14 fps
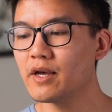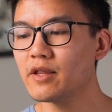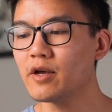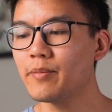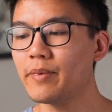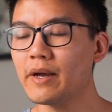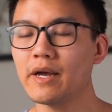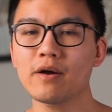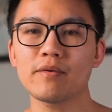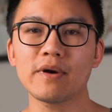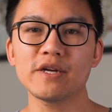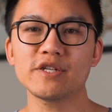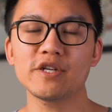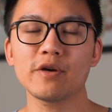their payout
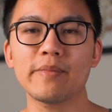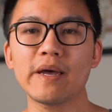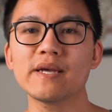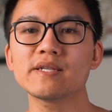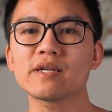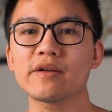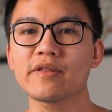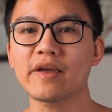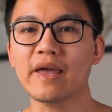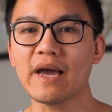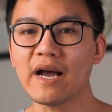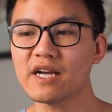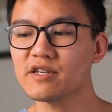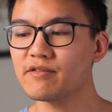ratio based on their
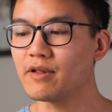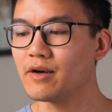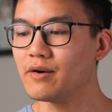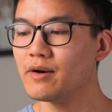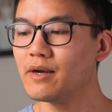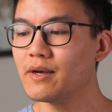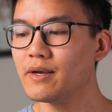cash flow